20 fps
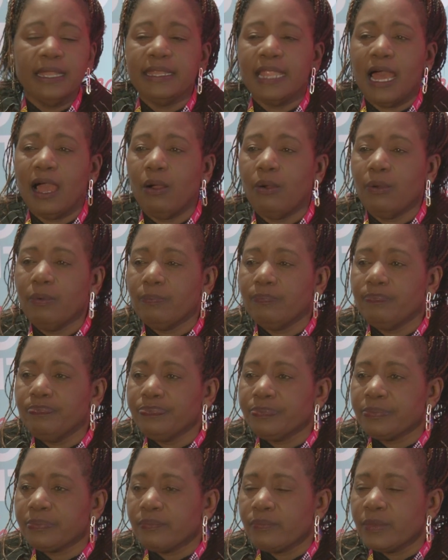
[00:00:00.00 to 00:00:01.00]
Now,
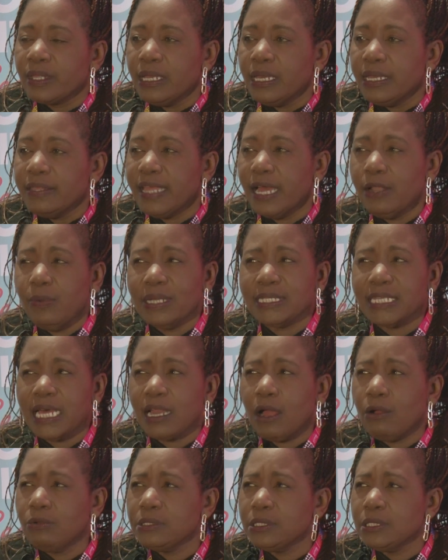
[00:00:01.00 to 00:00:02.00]
that was
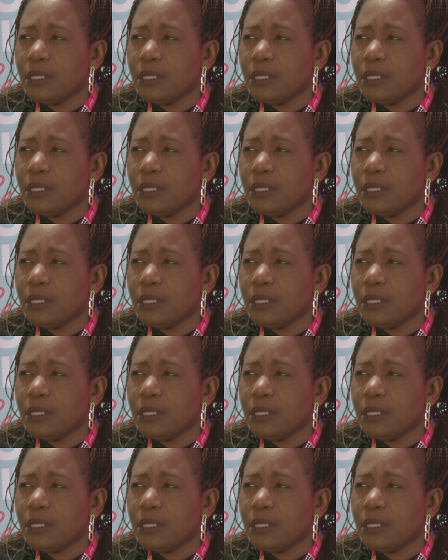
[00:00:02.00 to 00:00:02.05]
around